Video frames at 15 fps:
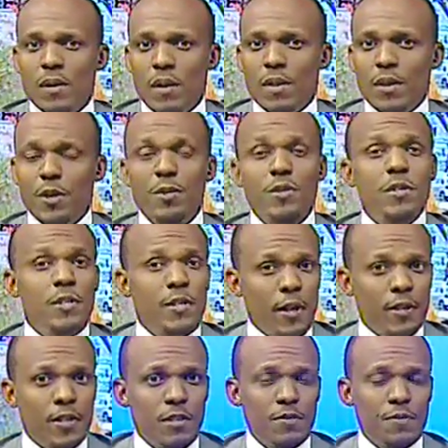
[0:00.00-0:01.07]
In other news,
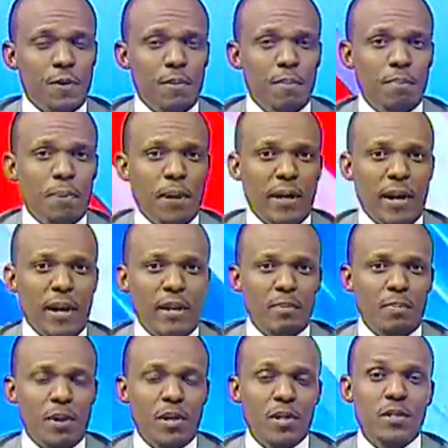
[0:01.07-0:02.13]
detectives from
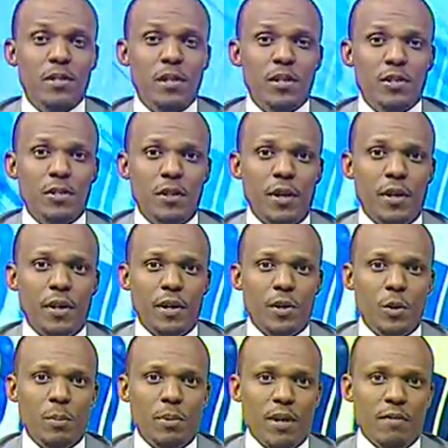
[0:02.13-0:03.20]
Pangani Police Station here in
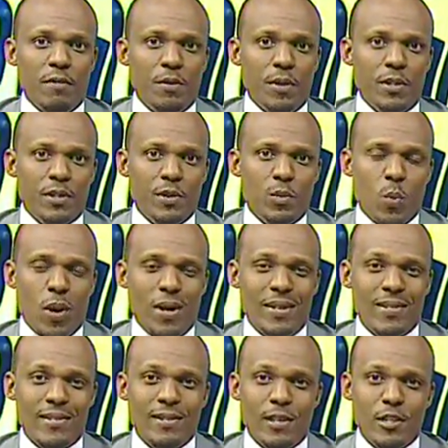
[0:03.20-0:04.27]
Nairobi have arrested
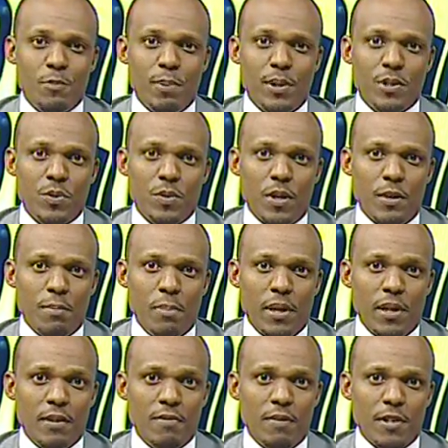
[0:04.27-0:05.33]
one suspect who they
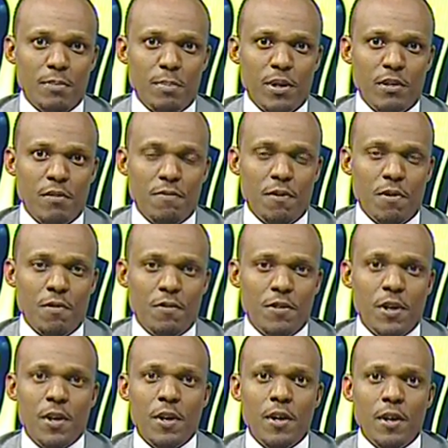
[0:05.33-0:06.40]
believe has been
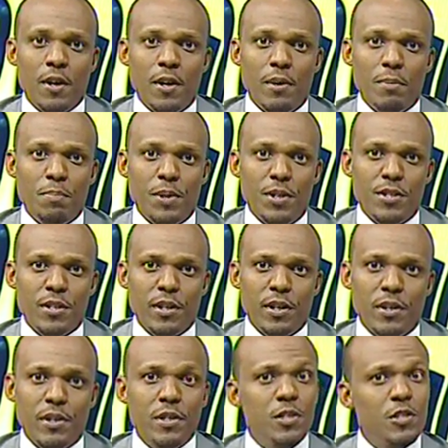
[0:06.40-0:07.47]
involved in printing
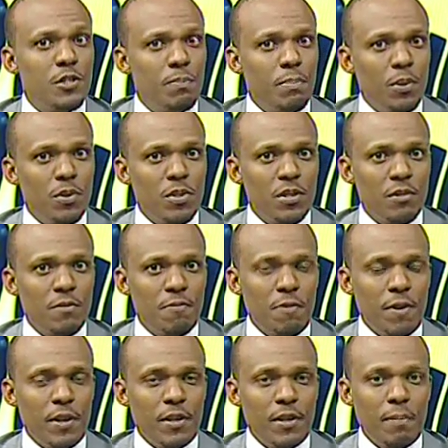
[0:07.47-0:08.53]
and distributing
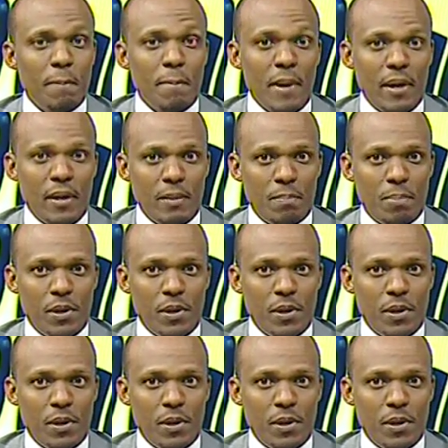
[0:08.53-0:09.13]
fake money.